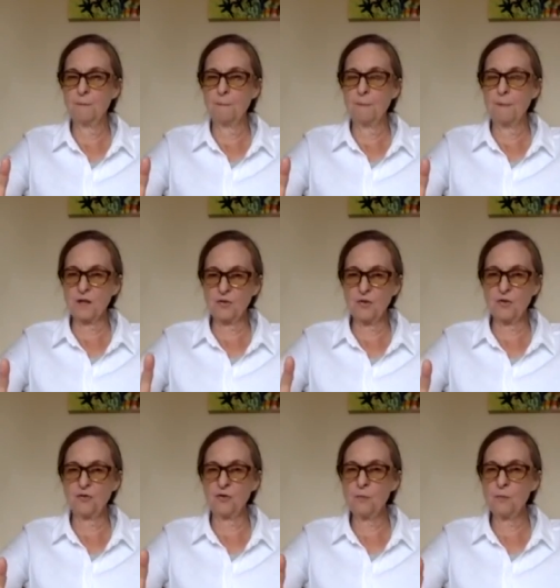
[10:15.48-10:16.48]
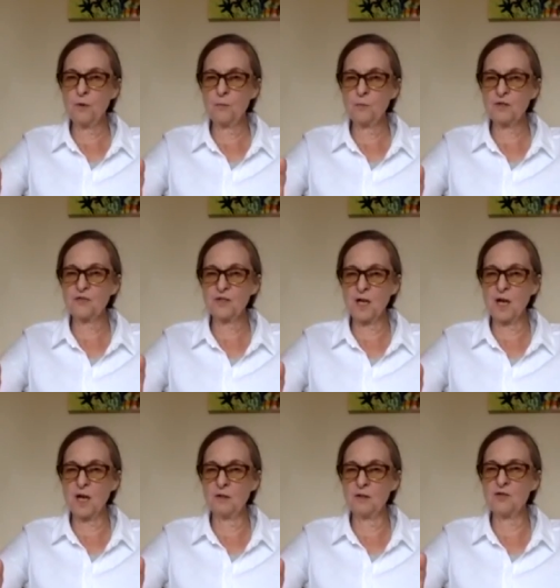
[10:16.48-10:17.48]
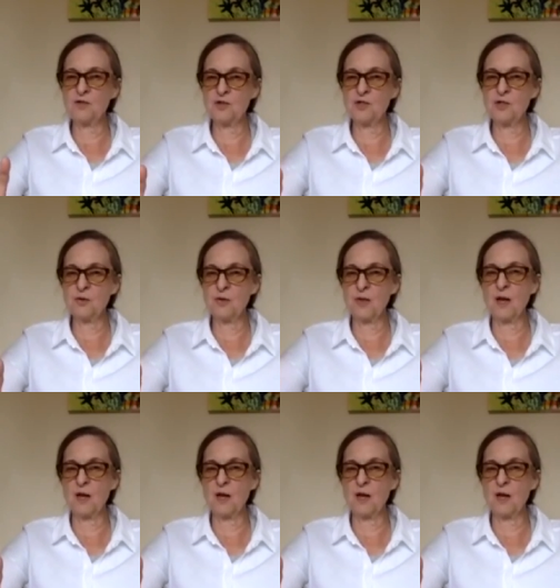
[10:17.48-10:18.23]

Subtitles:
I'll give you a few moments of silence to do that.